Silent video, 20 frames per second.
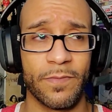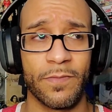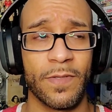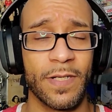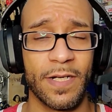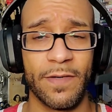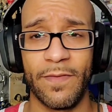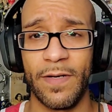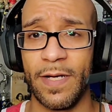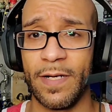
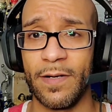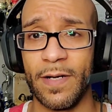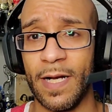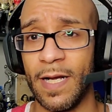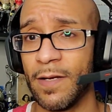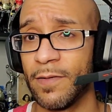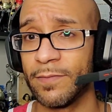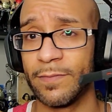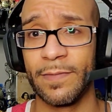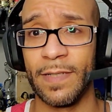Ring of Honor,
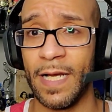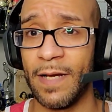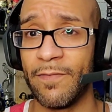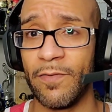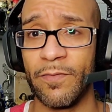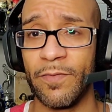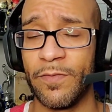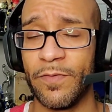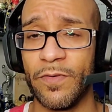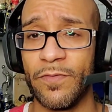I'll have
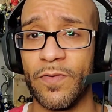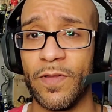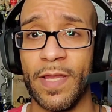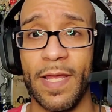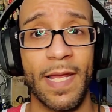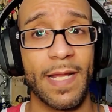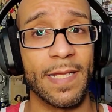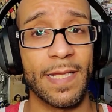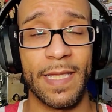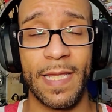a review for
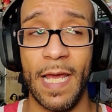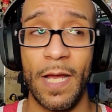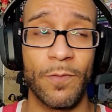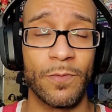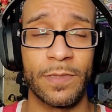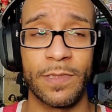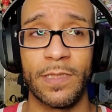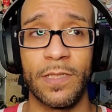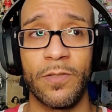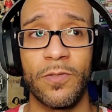that.
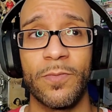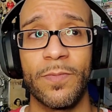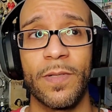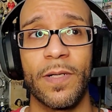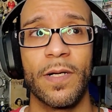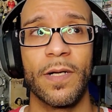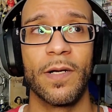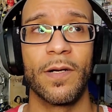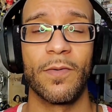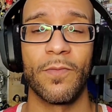That was dope.